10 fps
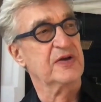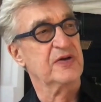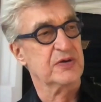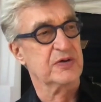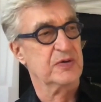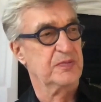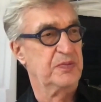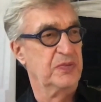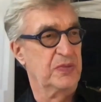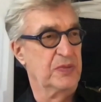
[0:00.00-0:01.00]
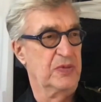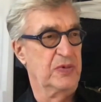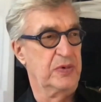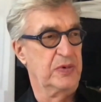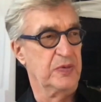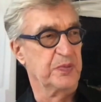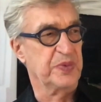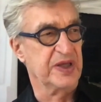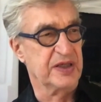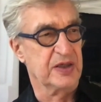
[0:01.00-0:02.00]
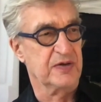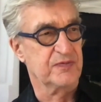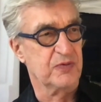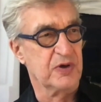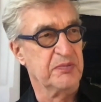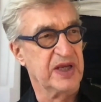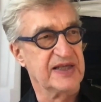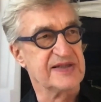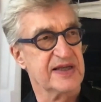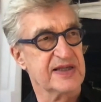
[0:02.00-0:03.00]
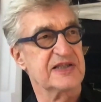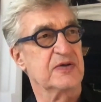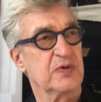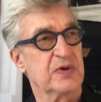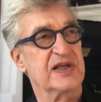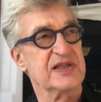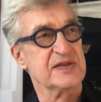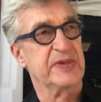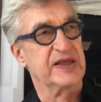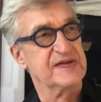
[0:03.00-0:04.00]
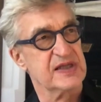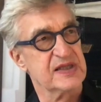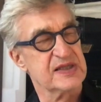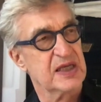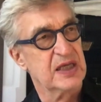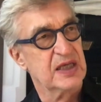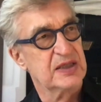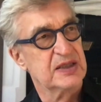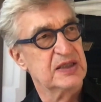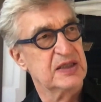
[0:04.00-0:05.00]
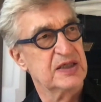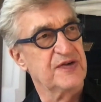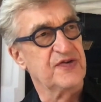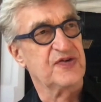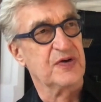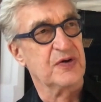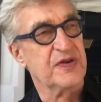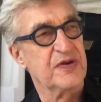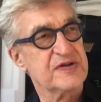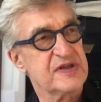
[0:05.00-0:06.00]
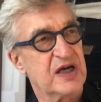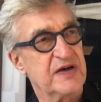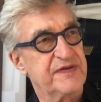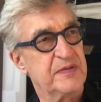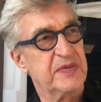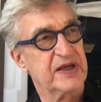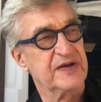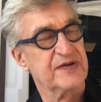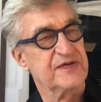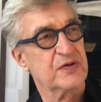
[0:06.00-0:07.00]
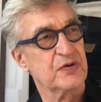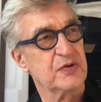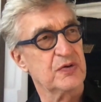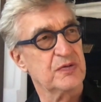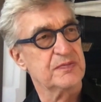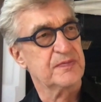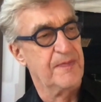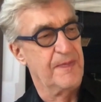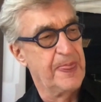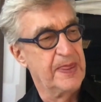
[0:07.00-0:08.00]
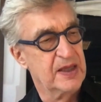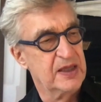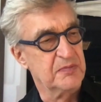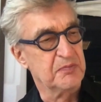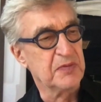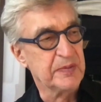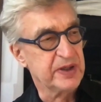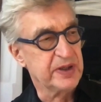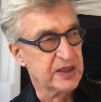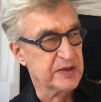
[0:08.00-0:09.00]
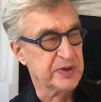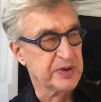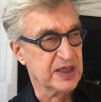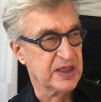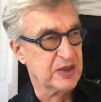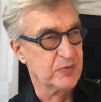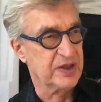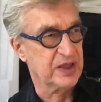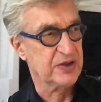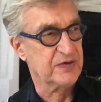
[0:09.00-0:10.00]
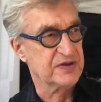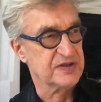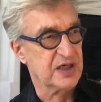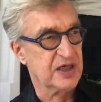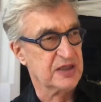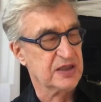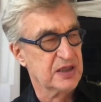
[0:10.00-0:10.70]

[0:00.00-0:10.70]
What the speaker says: your opinion of what makes sense and what doesn't make sense. So those young filmmakers who maybe in the beginning, when they start